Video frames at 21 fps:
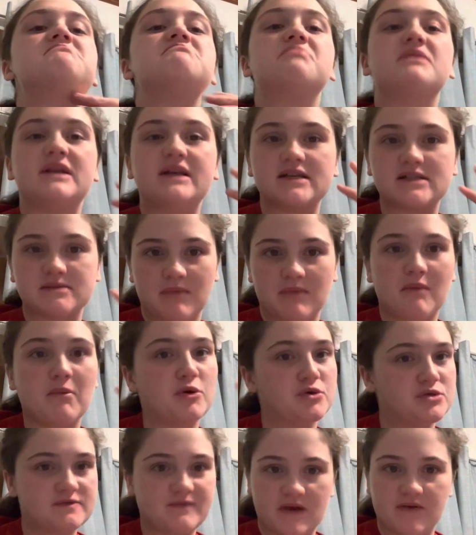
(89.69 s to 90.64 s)
but is my
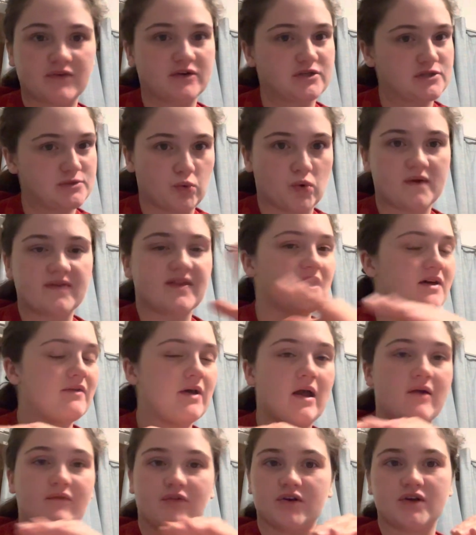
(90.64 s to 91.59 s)
most favorite sport that I've
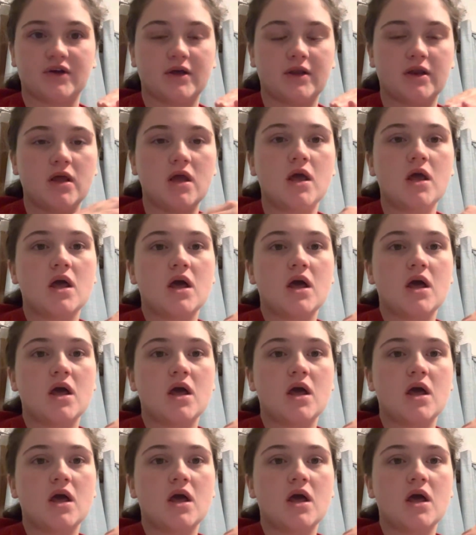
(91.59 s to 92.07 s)
ever done.